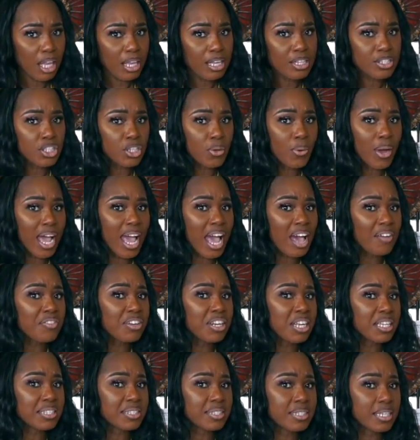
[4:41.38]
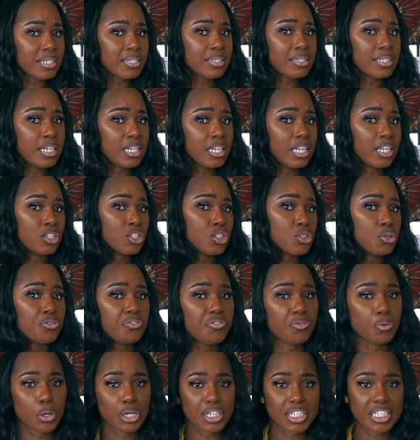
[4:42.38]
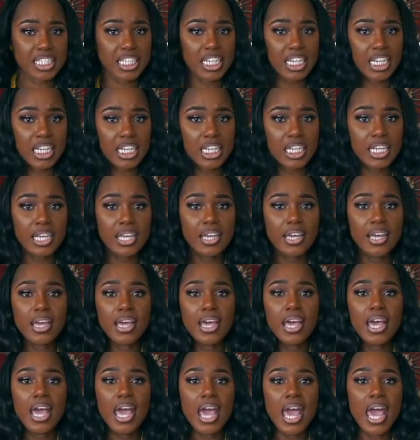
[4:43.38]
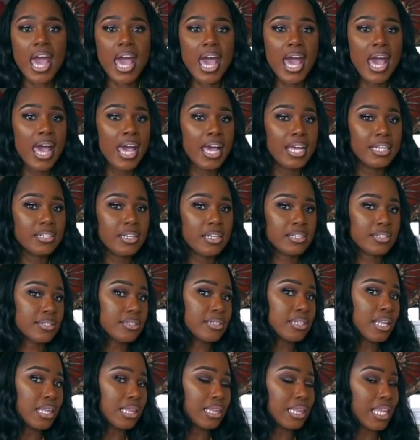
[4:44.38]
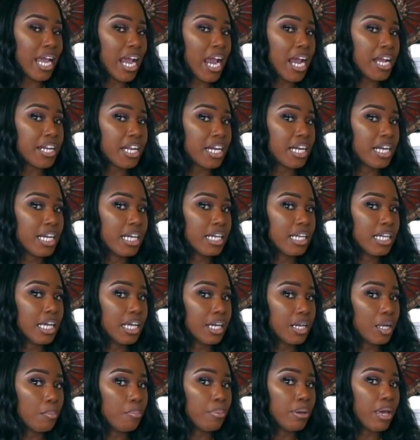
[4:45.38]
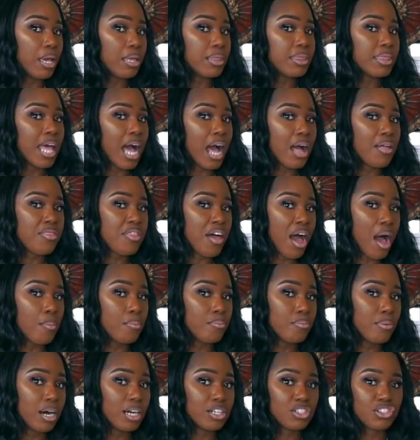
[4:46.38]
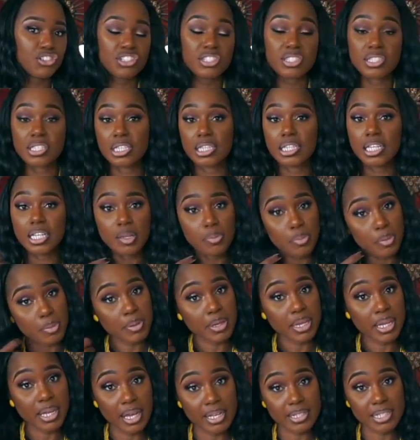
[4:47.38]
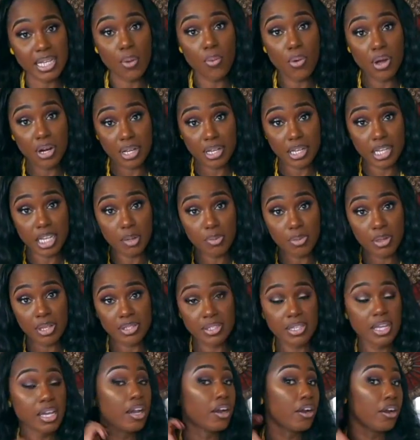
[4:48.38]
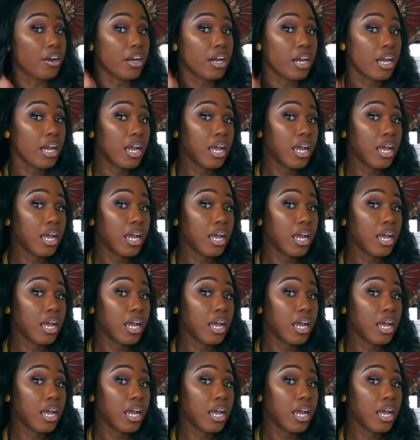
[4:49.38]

So I have in a 16 and 2 14, and it's layered a little bit, not that much, just a little bit, because I want to keep this hair.